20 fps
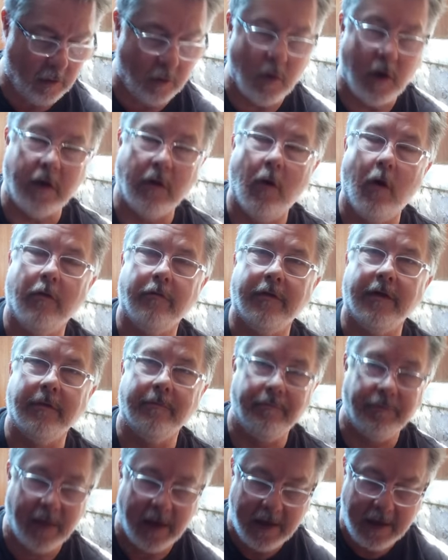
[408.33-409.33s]
quite
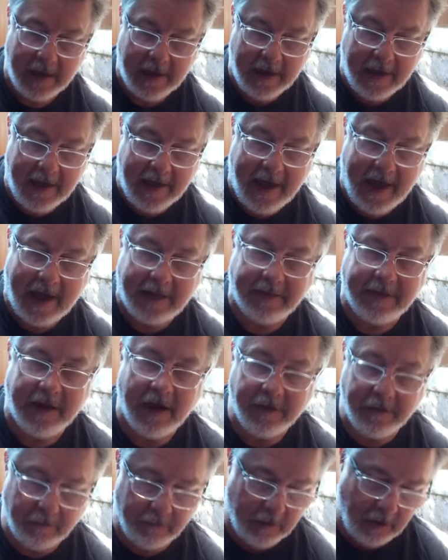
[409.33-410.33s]
often. And
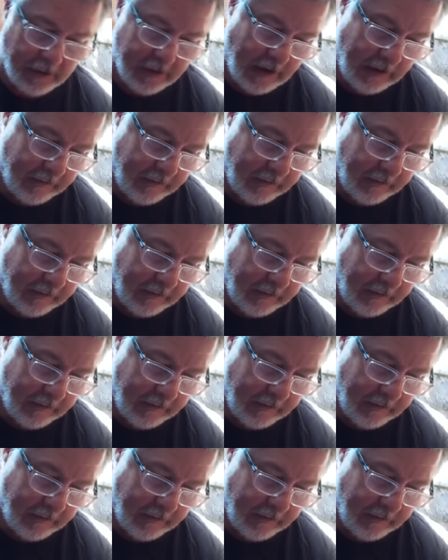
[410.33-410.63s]
the other real